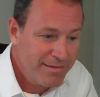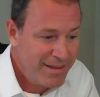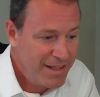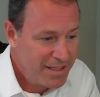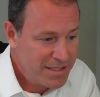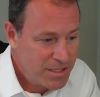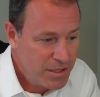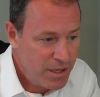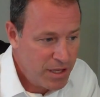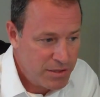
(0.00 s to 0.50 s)

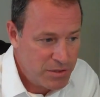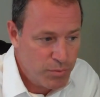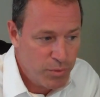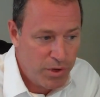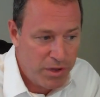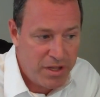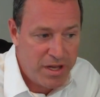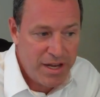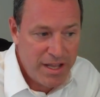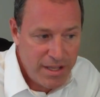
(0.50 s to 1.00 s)
It's
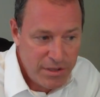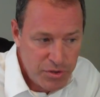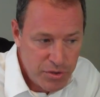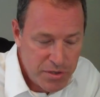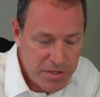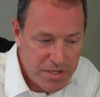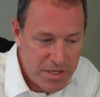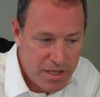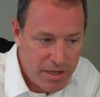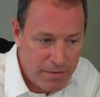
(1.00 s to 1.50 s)
really an
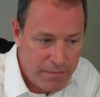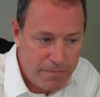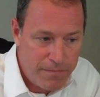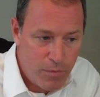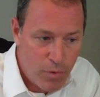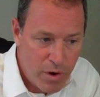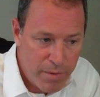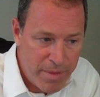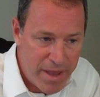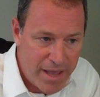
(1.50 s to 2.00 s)
interesting
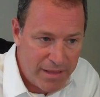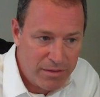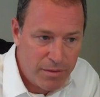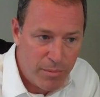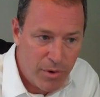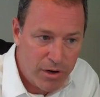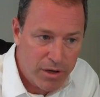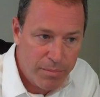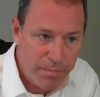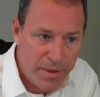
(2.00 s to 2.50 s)
format. The
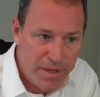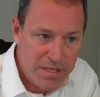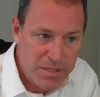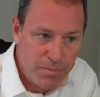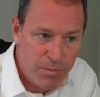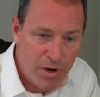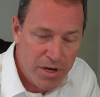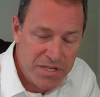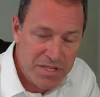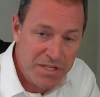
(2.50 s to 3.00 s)

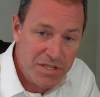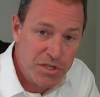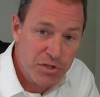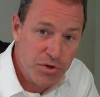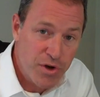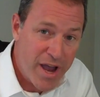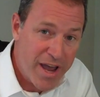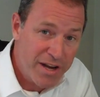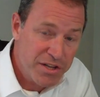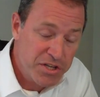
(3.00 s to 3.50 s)
market-based pricing
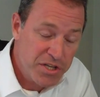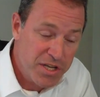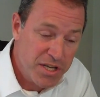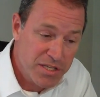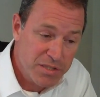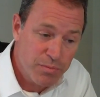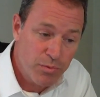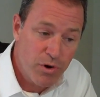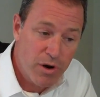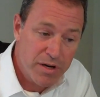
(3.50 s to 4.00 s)
strategy
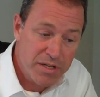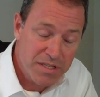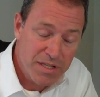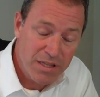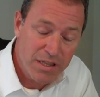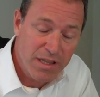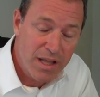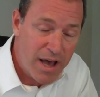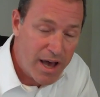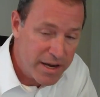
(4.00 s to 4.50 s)
has brought us a
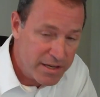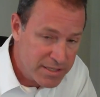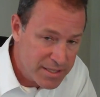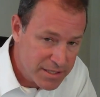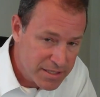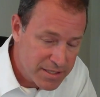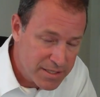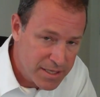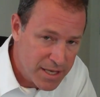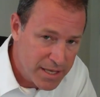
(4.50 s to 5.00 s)
lot of
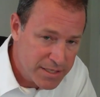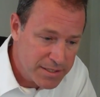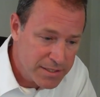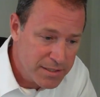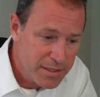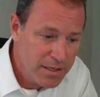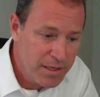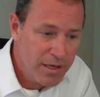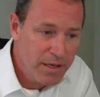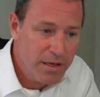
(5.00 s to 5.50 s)

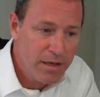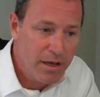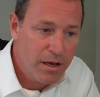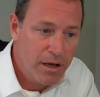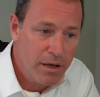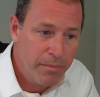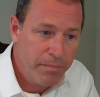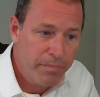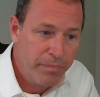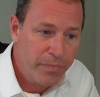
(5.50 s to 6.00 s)
success,
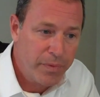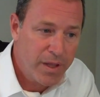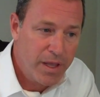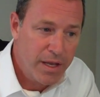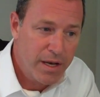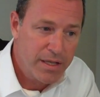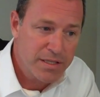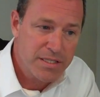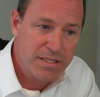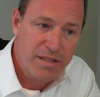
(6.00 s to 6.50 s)

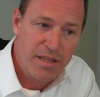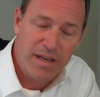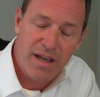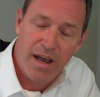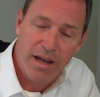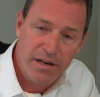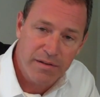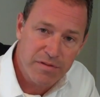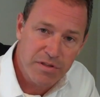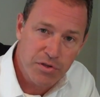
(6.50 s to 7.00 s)
and it's the
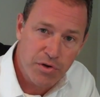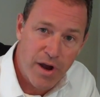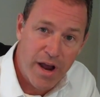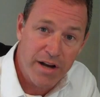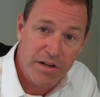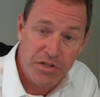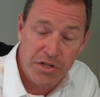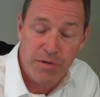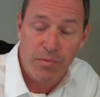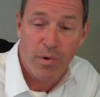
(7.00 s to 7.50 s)
kind of
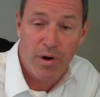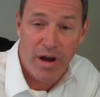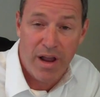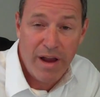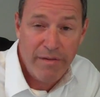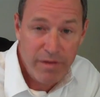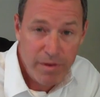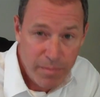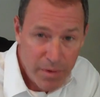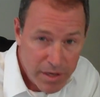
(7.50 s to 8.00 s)
strategy where
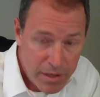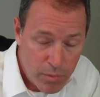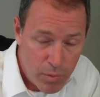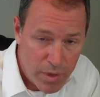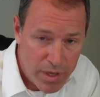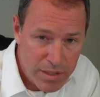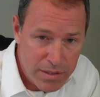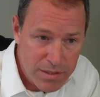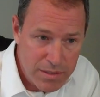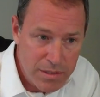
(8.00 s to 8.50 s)
everybody
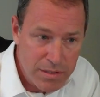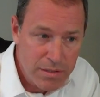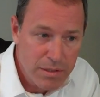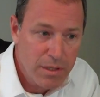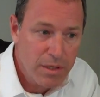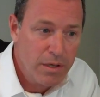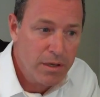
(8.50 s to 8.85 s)
wins.